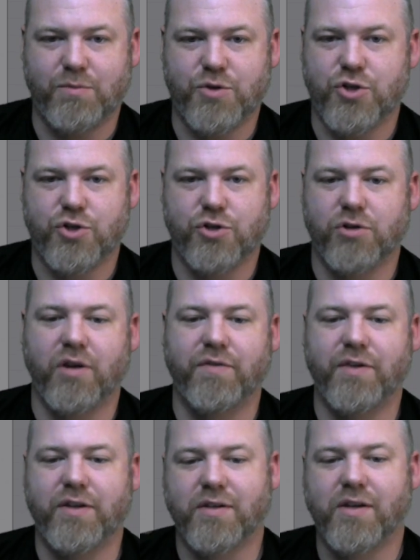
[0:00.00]
just sure
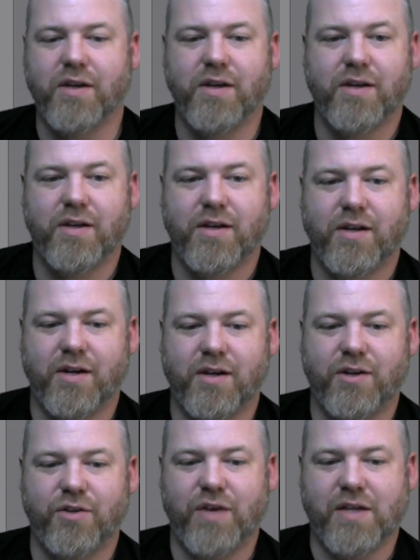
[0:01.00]
of it.
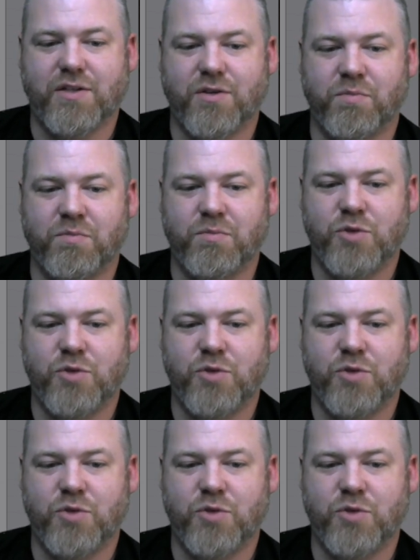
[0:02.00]
You've got some